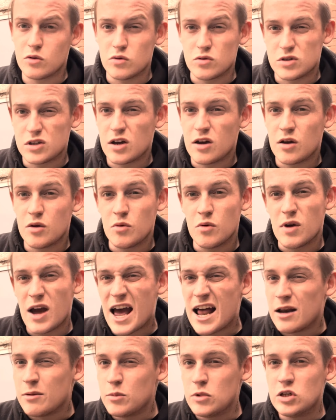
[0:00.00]
also
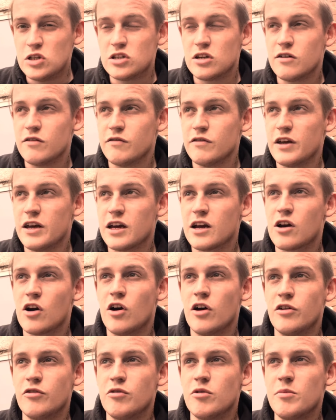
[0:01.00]
elements of it
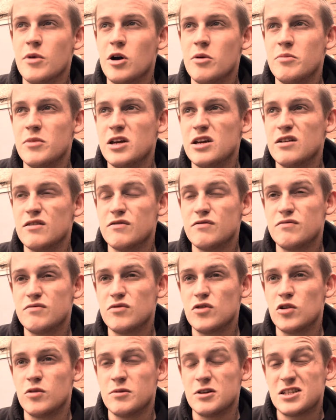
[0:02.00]
kind of remind me of
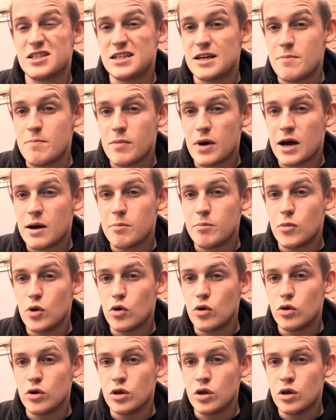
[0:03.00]
almost Tim Pan Boy.